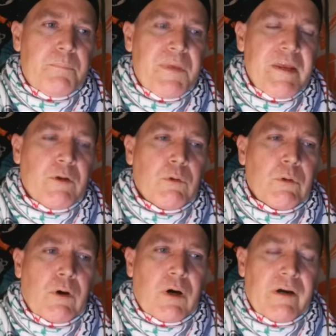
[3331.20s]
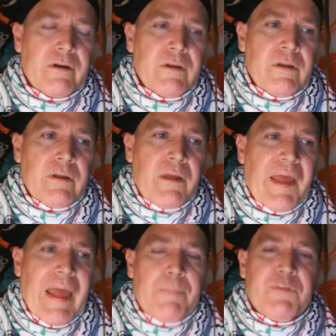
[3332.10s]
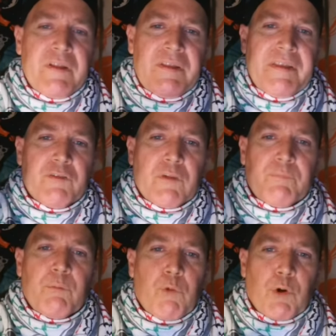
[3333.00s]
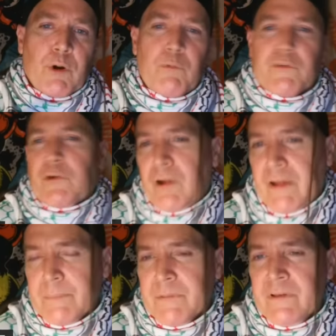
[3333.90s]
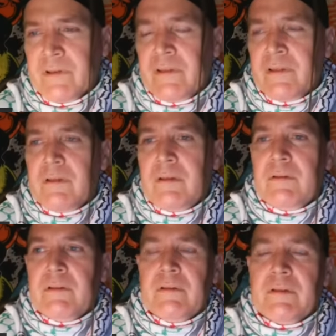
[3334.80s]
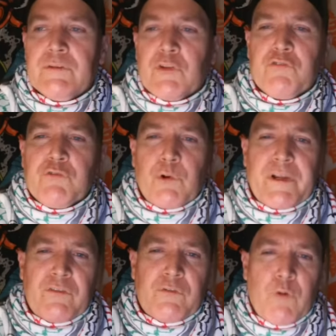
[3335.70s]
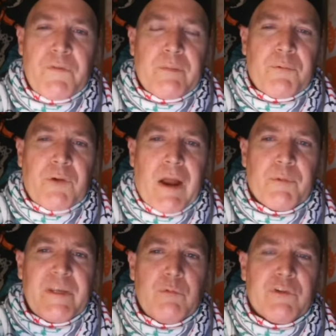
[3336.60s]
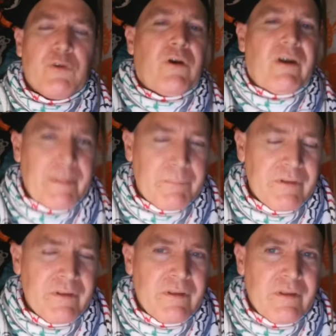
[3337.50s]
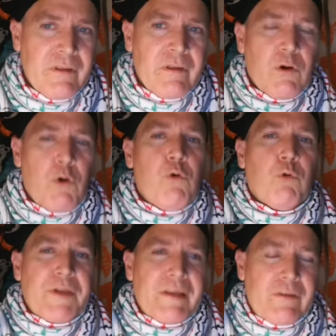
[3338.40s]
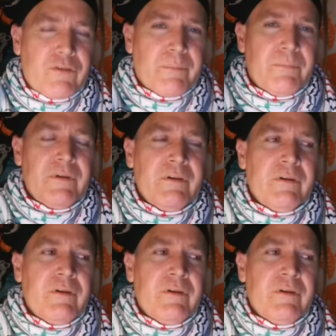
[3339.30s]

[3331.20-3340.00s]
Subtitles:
penal law, absenteeism from work was a crime. Destroying Soviet property was a crime. Hooliganism,